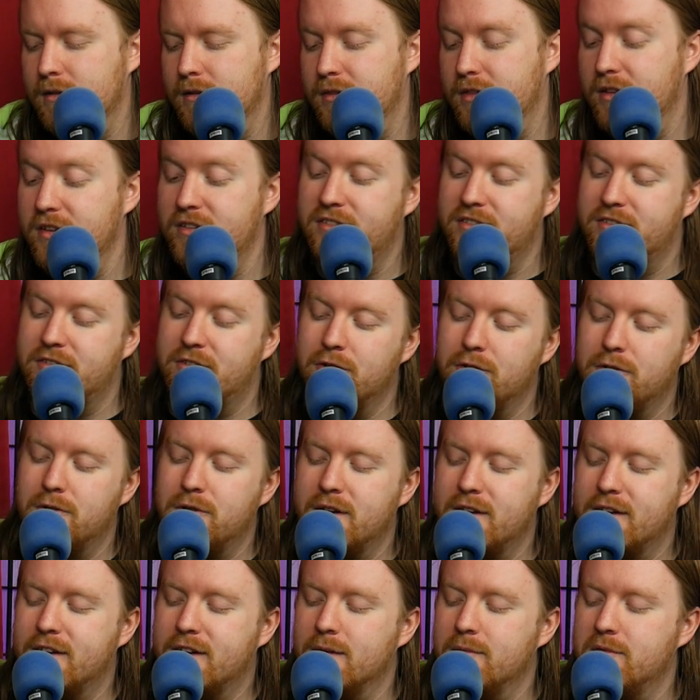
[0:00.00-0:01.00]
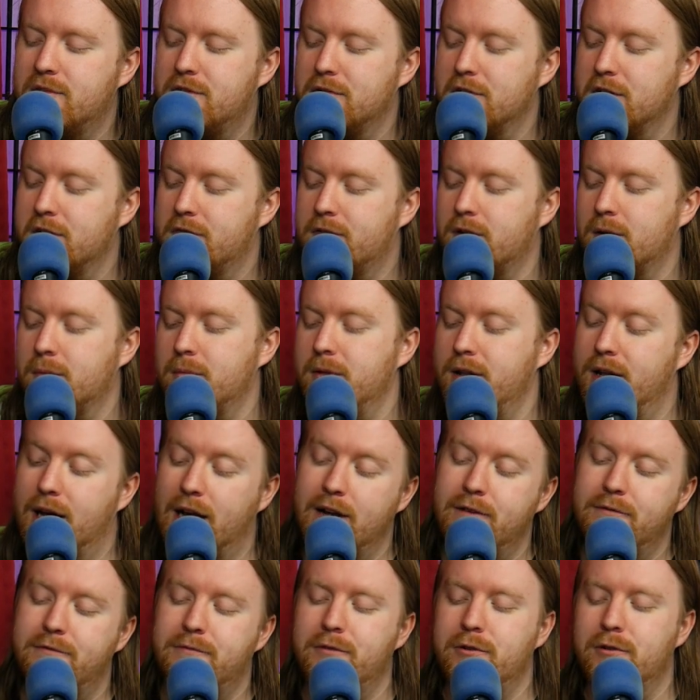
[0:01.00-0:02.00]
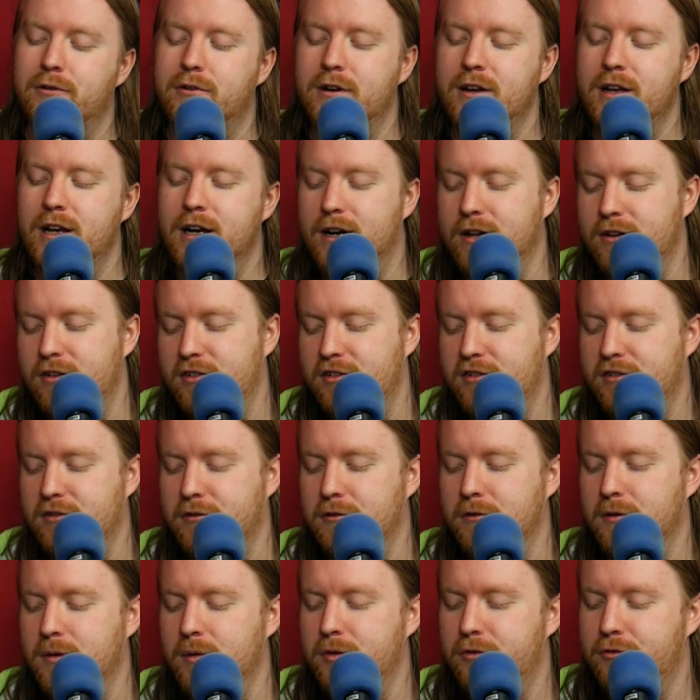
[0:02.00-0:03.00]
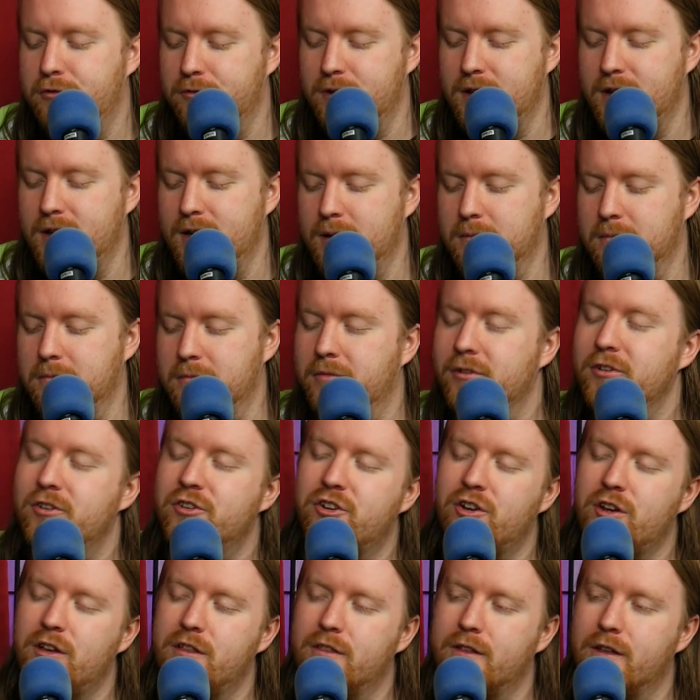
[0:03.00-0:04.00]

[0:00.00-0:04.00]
This story comes to us from Night Fury underscore Dream. She